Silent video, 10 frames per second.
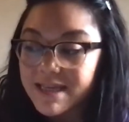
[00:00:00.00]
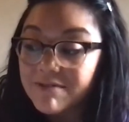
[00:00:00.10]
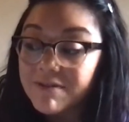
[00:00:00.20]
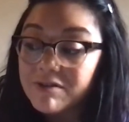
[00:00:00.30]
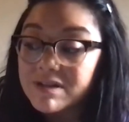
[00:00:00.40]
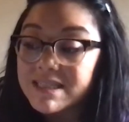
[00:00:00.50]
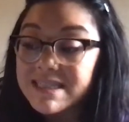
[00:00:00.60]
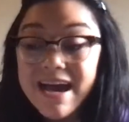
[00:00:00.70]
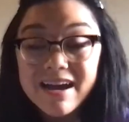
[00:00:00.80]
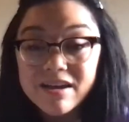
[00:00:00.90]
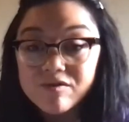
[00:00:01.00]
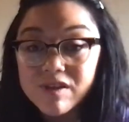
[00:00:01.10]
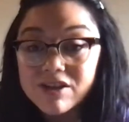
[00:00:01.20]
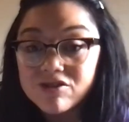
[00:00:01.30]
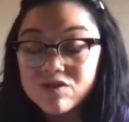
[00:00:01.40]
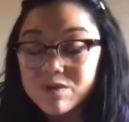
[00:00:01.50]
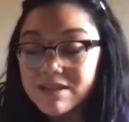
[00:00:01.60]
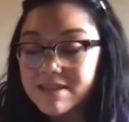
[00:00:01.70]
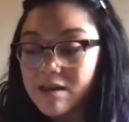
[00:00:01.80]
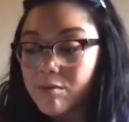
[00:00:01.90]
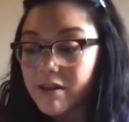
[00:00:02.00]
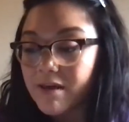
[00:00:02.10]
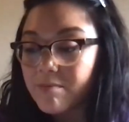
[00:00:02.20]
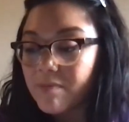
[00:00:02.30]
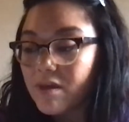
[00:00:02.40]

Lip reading: and found a stack of letters with his name on them.